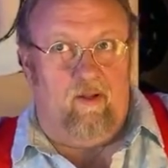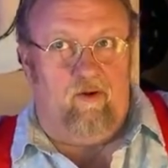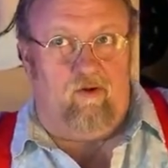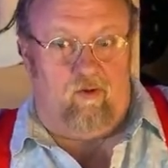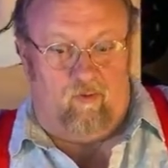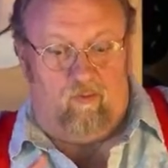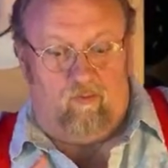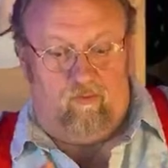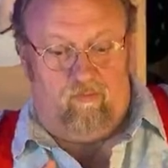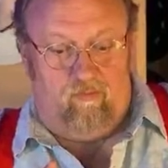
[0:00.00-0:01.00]
to
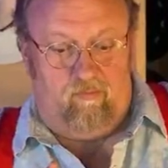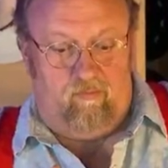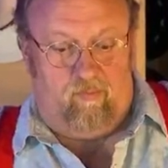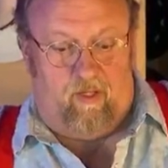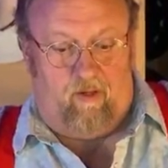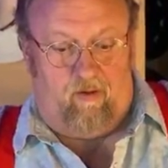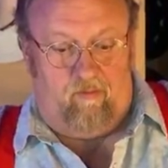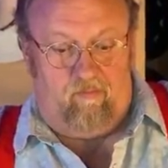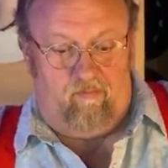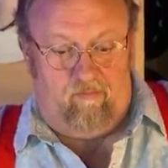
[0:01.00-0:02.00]
be
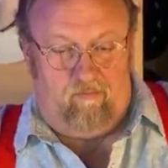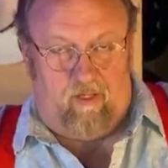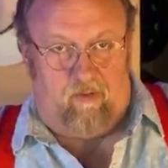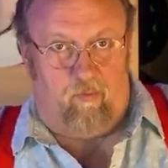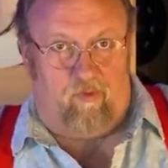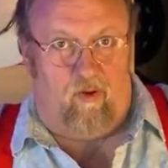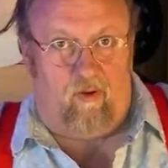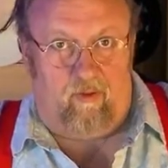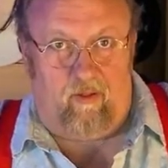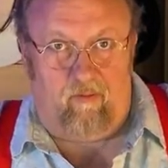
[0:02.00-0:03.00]
hit with
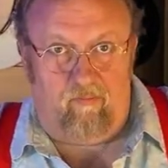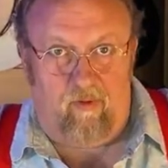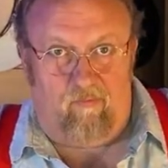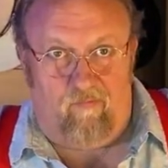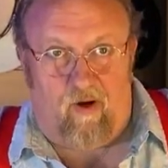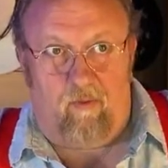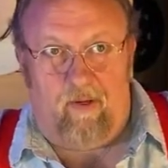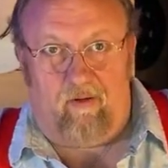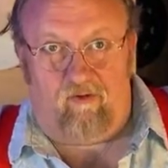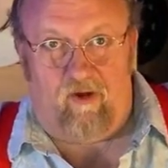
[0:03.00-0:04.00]
all the
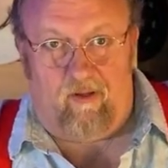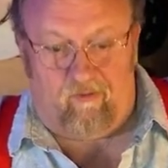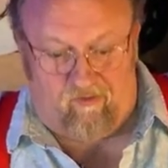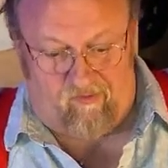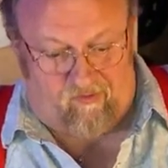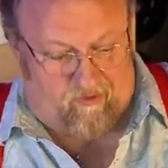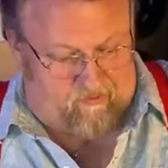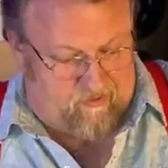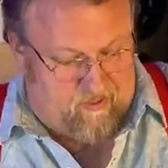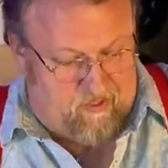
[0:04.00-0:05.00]
environmental challenges
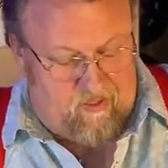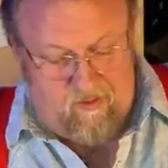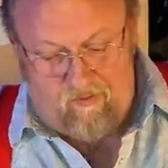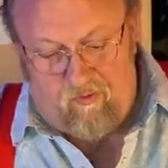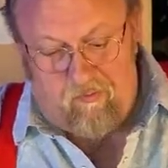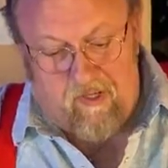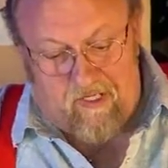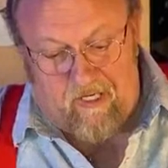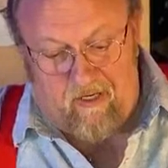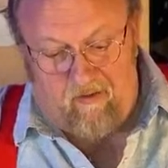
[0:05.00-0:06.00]
like
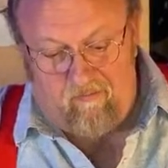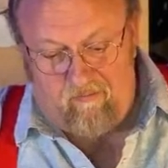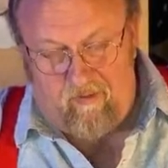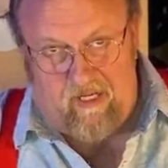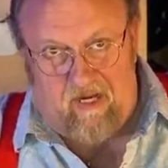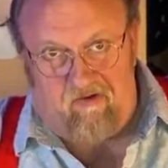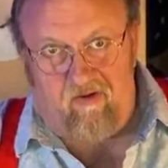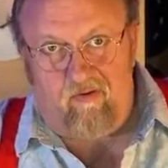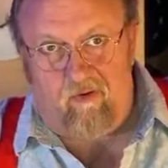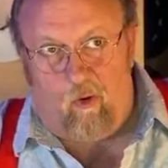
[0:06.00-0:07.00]
humidity, heat,
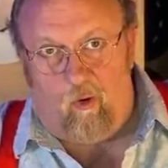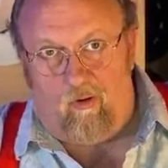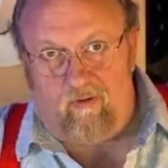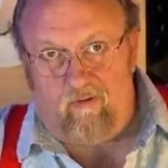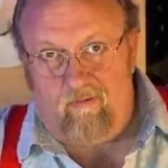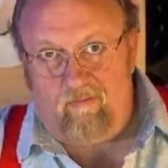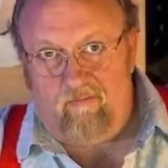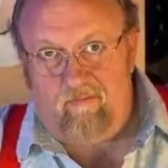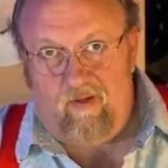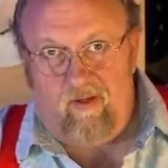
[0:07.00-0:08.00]
cold,
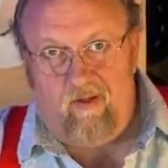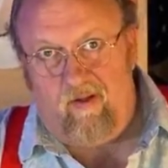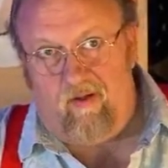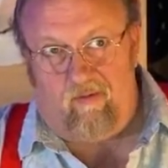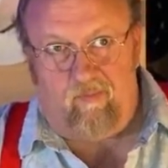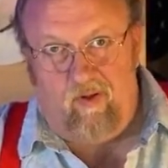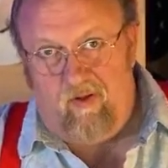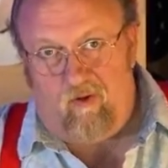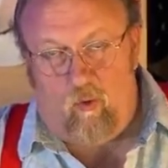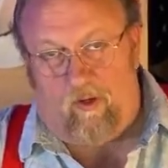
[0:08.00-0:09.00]
uh,
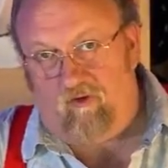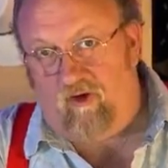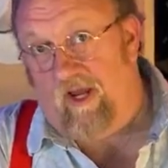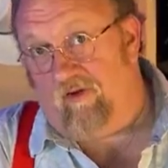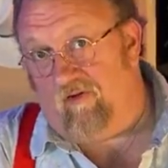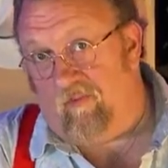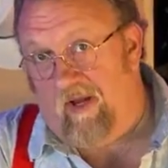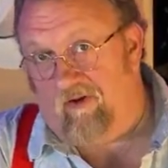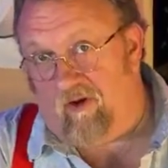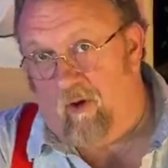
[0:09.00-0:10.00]
quick changes from
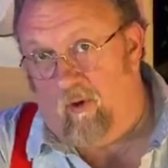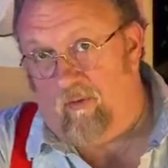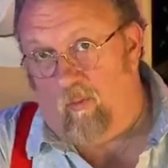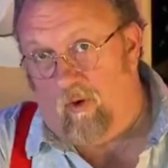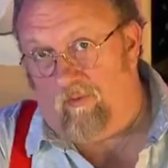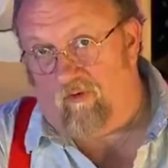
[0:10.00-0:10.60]
heat to cold, warm to